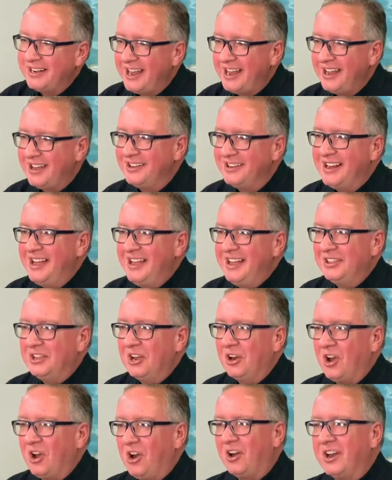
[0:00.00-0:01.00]
down
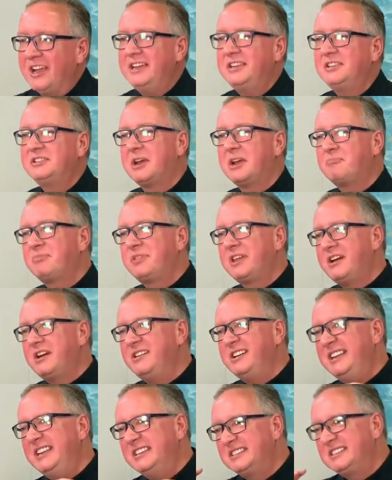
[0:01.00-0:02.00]
the law. He's up
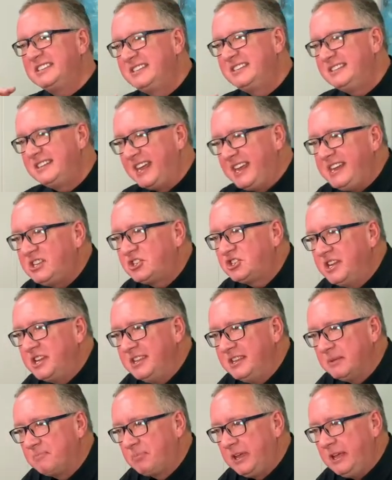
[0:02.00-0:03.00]
there and he's
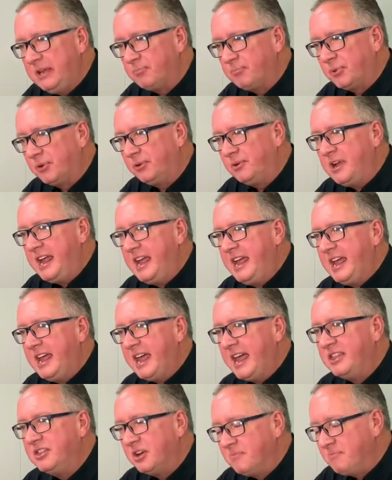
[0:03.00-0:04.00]
teaching the people,
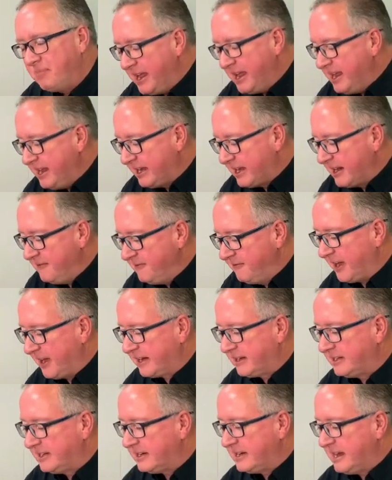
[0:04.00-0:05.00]
and they're being
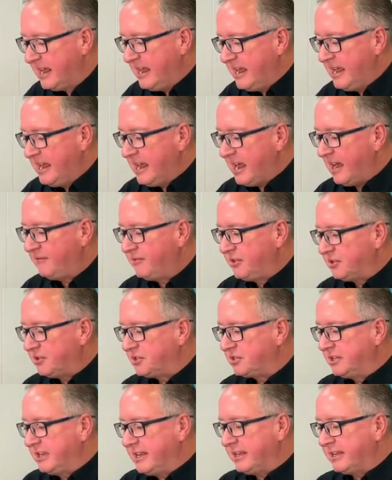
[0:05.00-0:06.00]
convicted of their
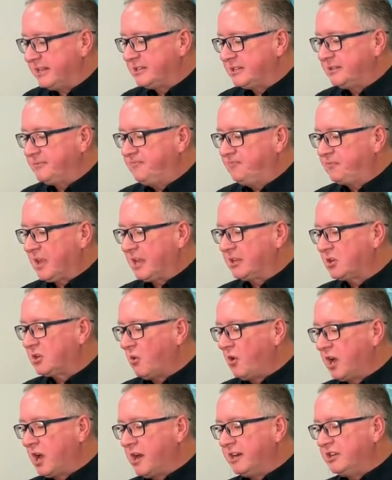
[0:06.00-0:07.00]
sins. That's
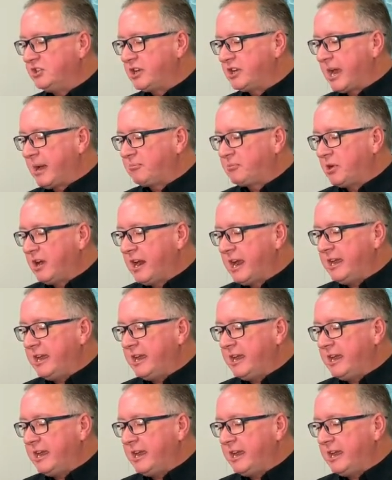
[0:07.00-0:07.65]
going on in chapter